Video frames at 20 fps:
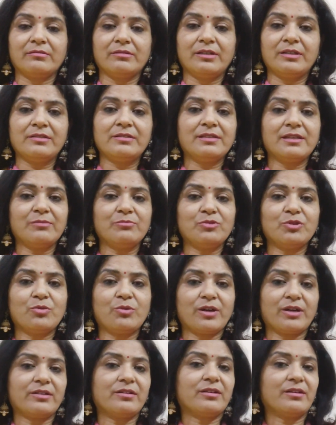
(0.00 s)
he seemed
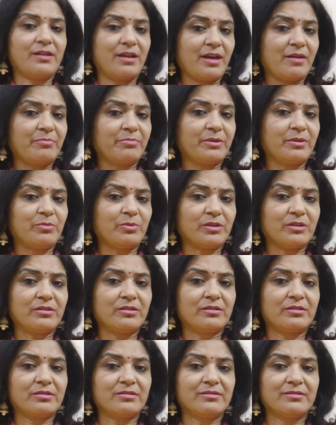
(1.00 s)
quite unhappy
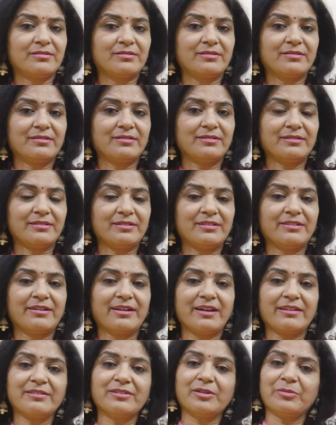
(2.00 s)
with the
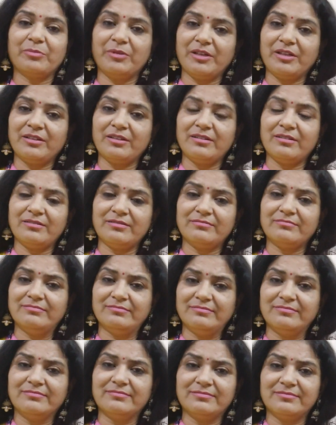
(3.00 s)
raita being
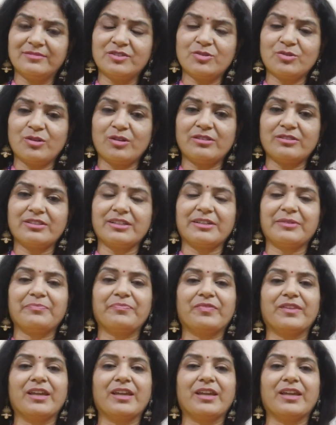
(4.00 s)
salty.